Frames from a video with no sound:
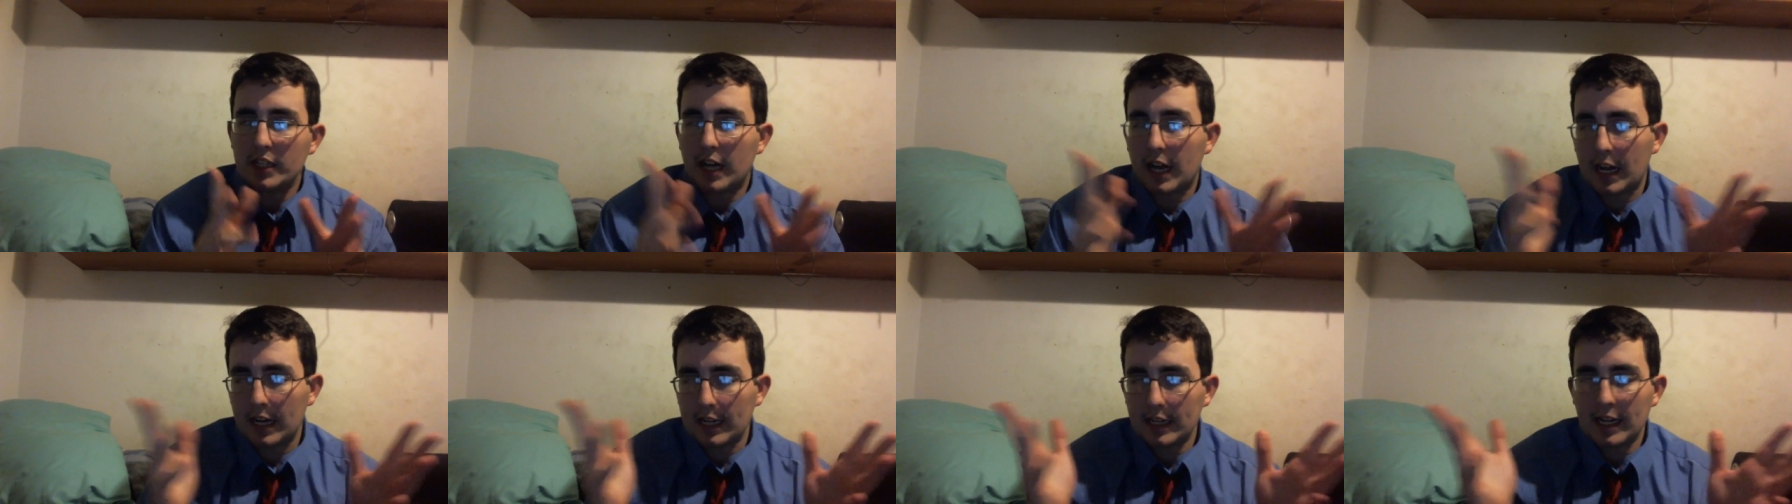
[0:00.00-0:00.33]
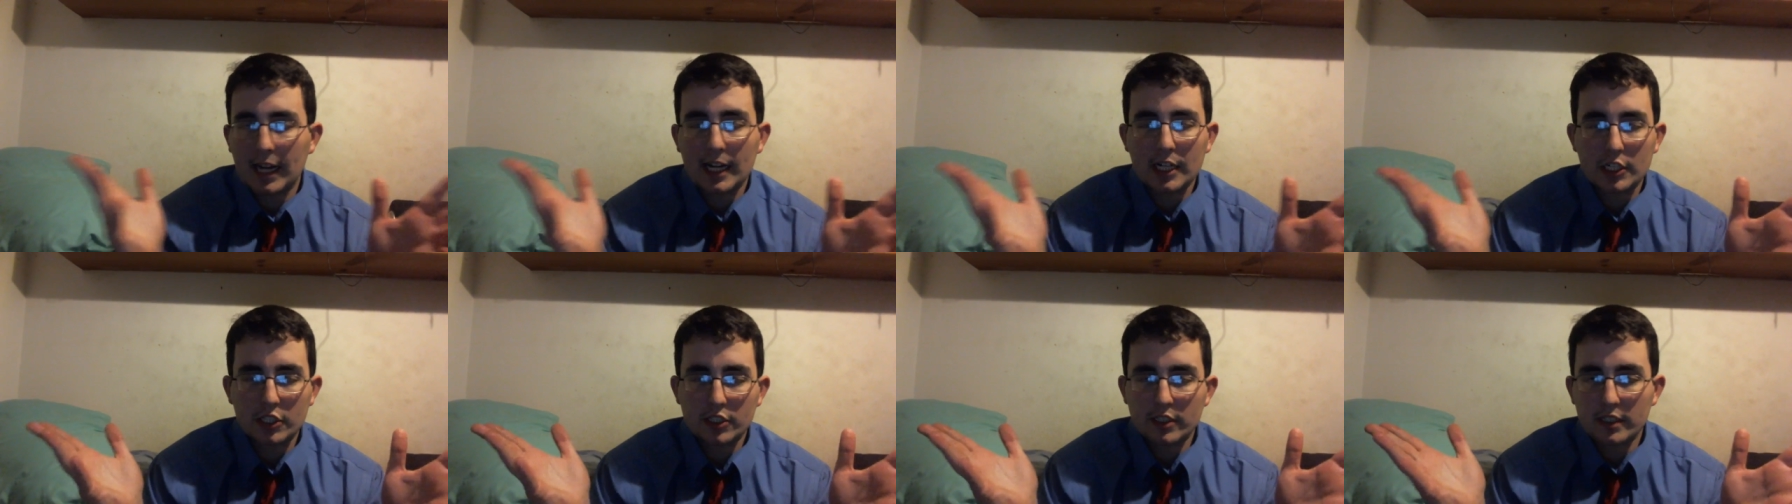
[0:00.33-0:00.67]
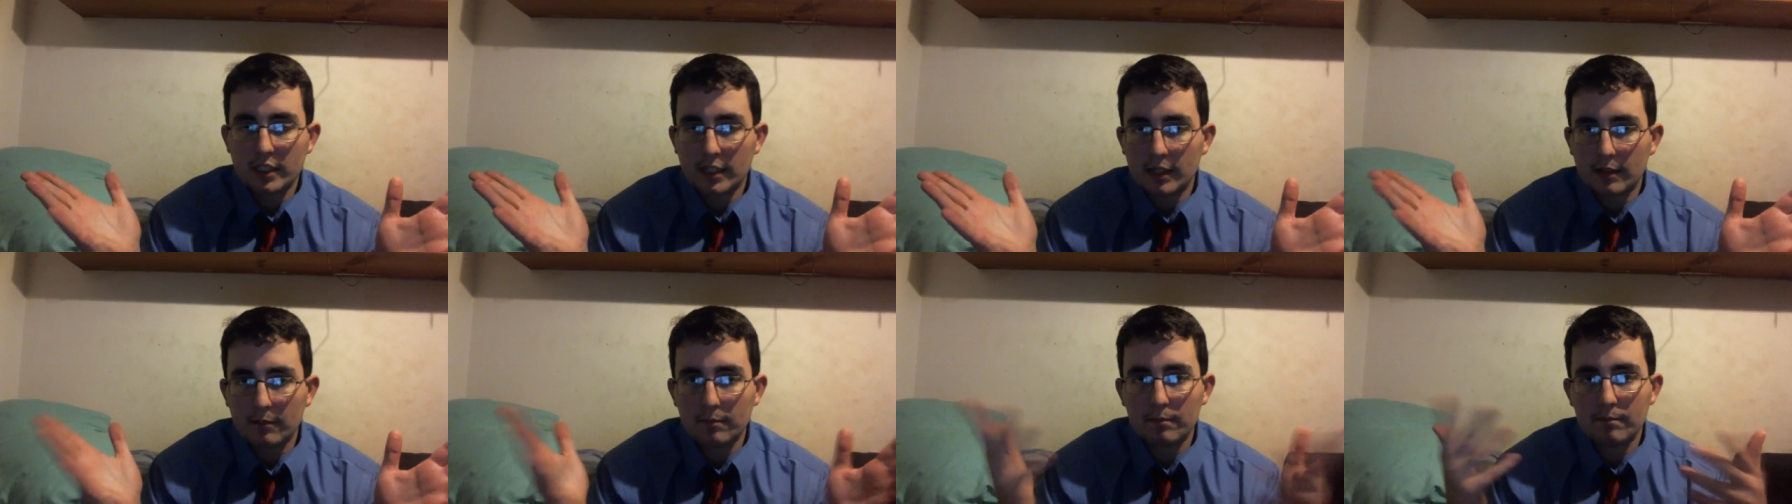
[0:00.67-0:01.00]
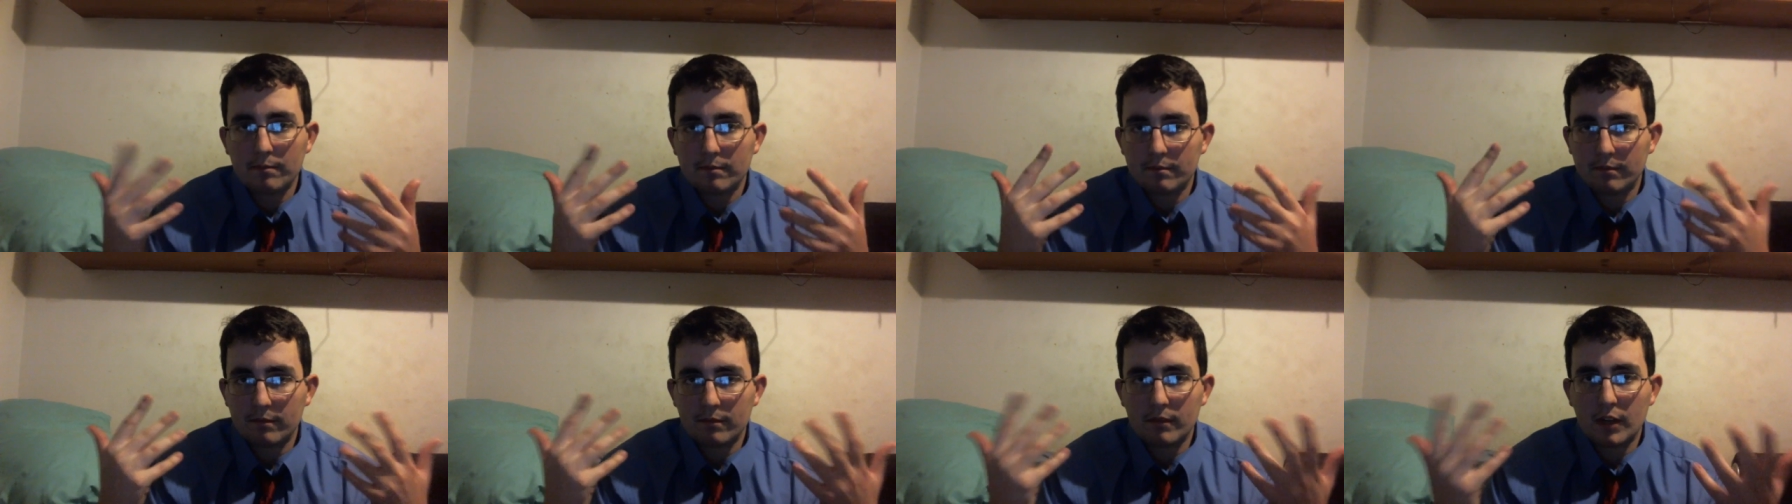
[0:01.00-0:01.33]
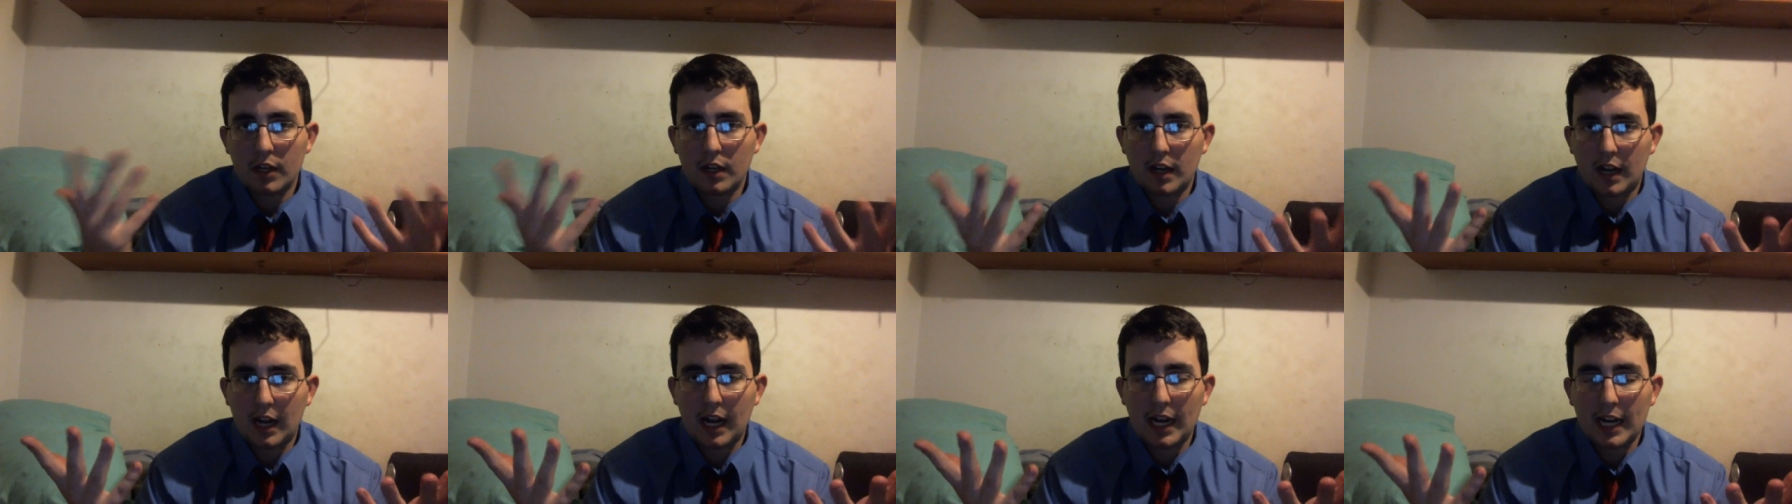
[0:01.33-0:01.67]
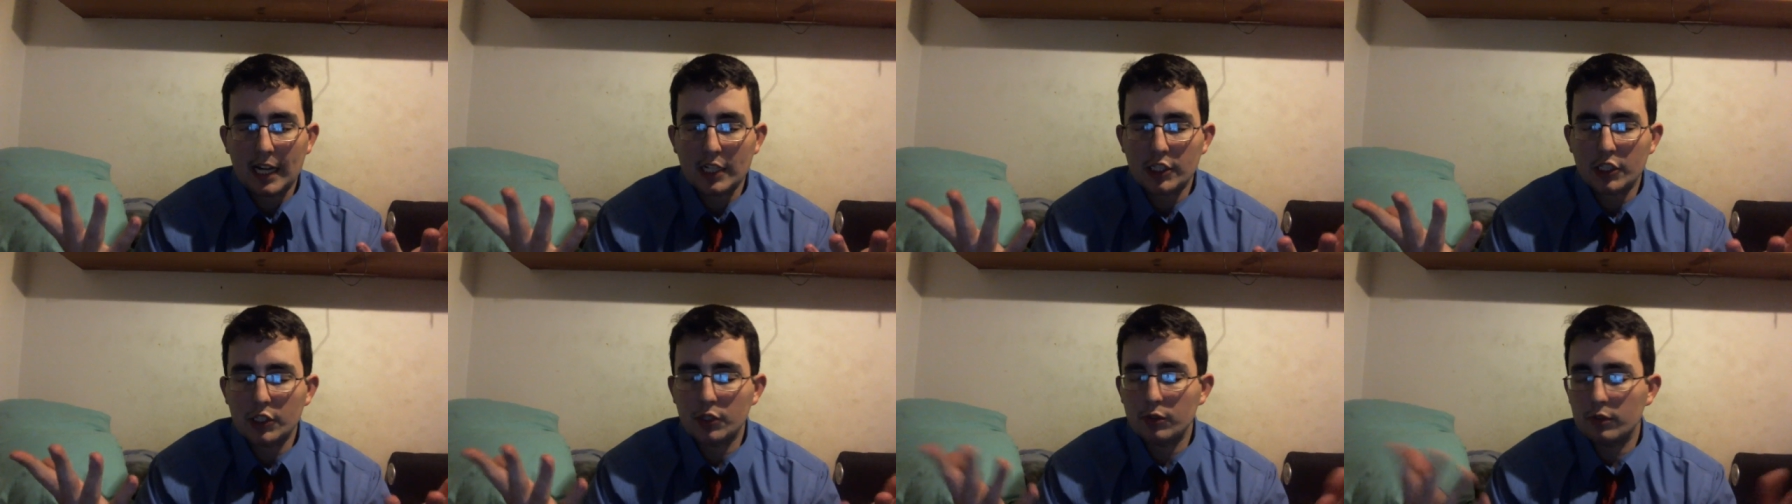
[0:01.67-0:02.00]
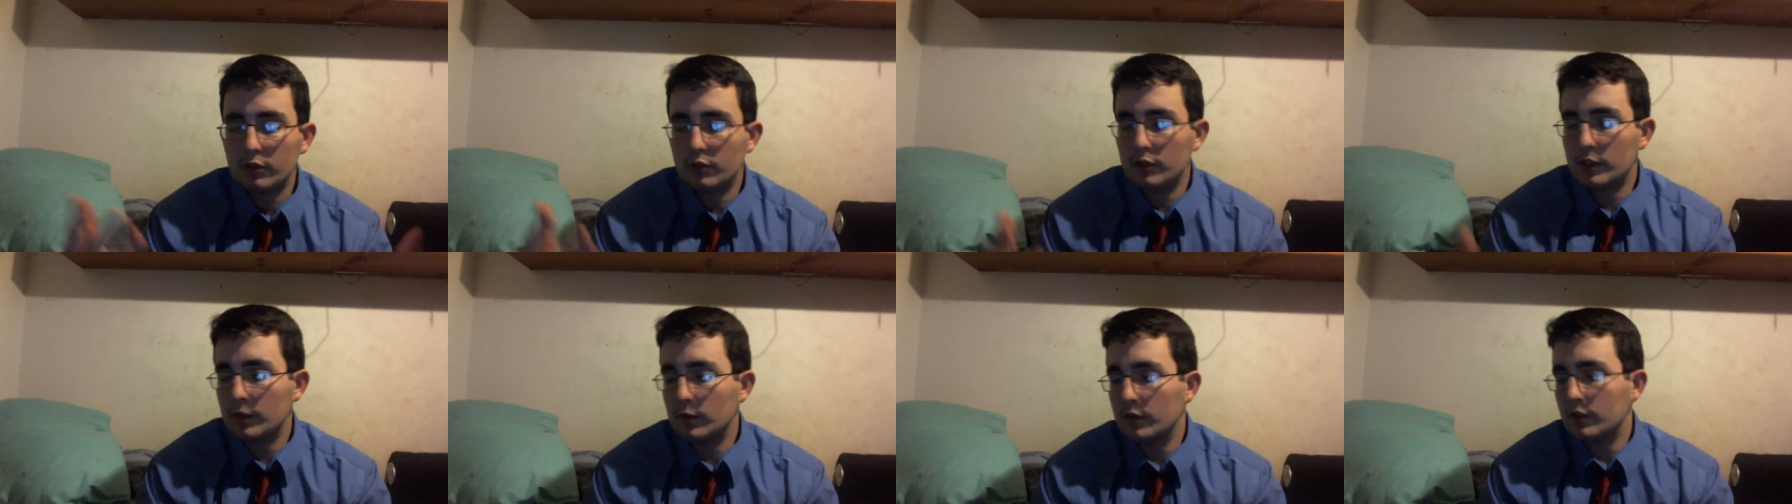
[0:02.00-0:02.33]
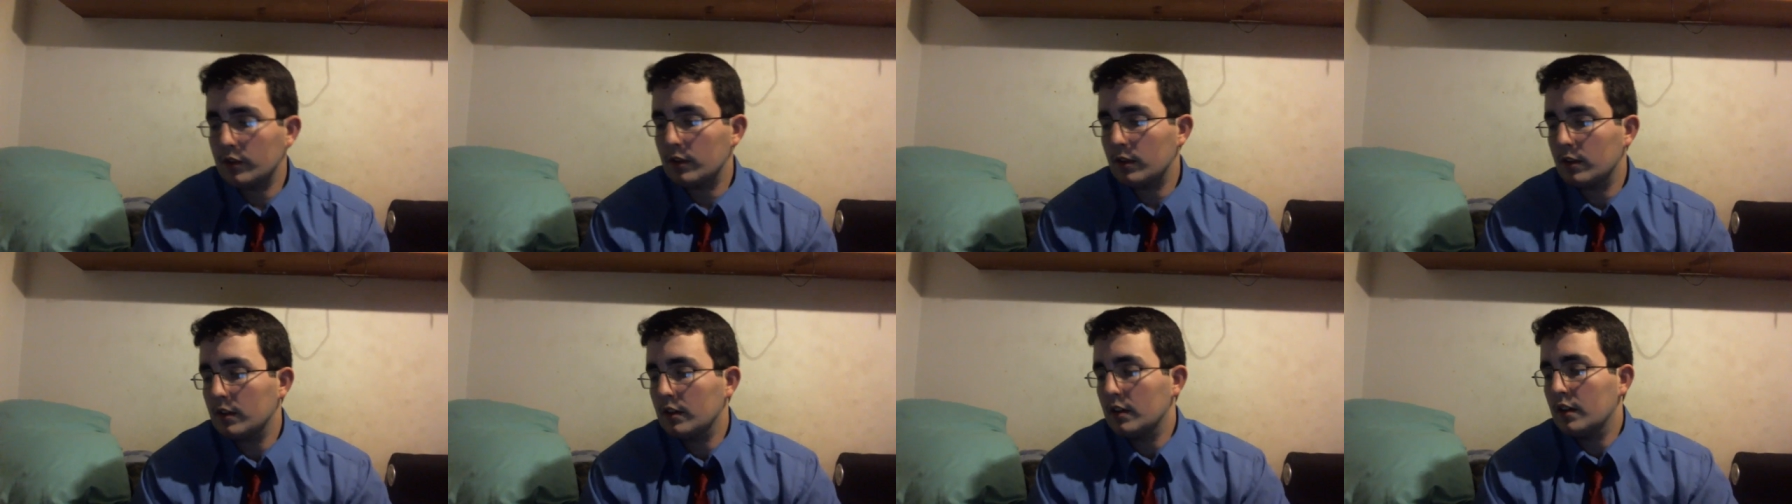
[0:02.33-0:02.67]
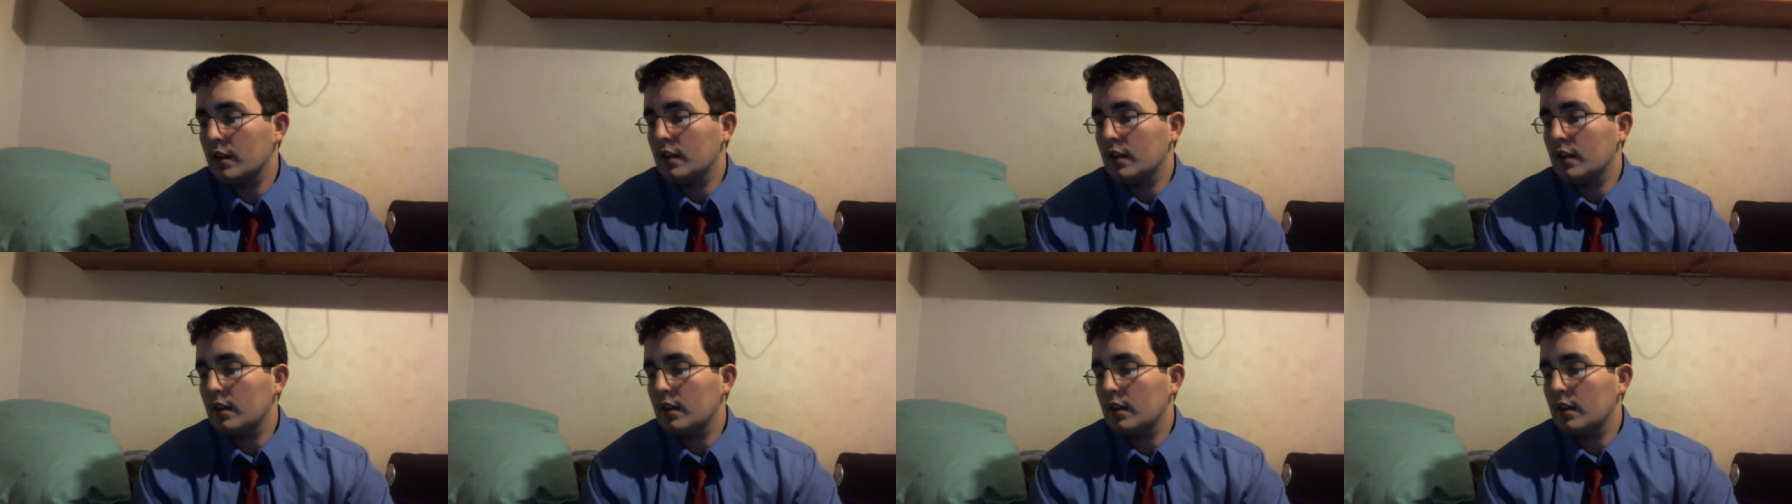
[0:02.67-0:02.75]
I actually am I actually do agree with her.